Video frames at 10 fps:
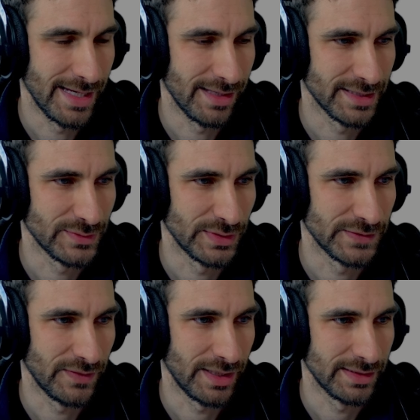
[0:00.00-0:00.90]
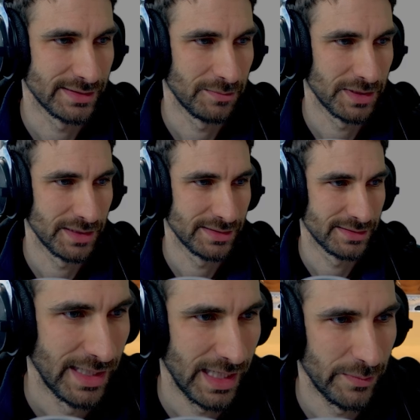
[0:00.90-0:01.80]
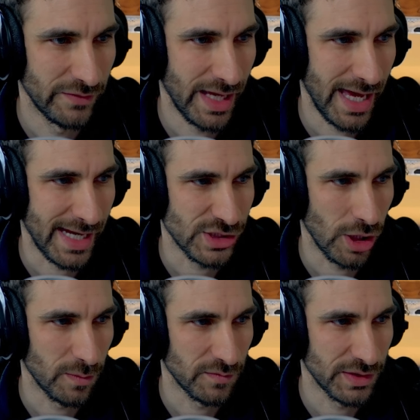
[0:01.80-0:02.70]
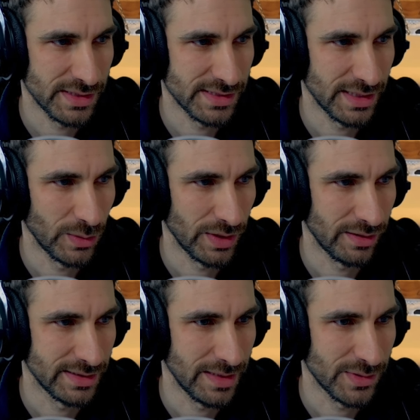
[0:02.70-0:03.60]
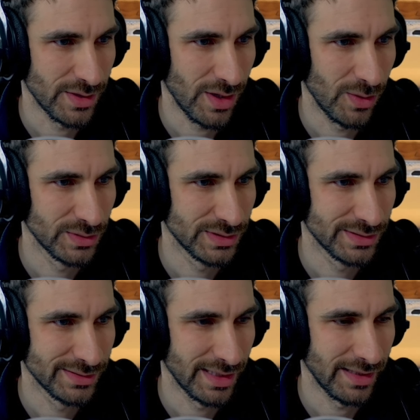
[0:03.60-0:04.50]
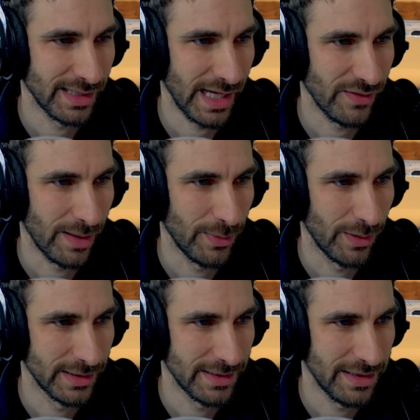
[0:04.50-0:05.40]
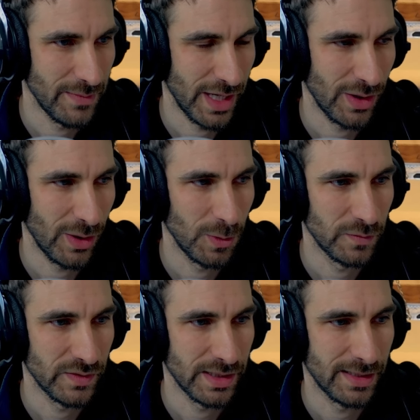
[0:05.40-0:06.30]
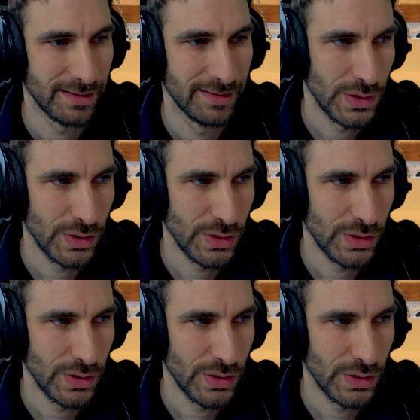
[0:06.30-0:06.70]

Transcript: Yeah, this one's funny. Somebody's had a bit of a hack job of it. You can see all their attempted holes that they gave up on, and then they made a hole over there.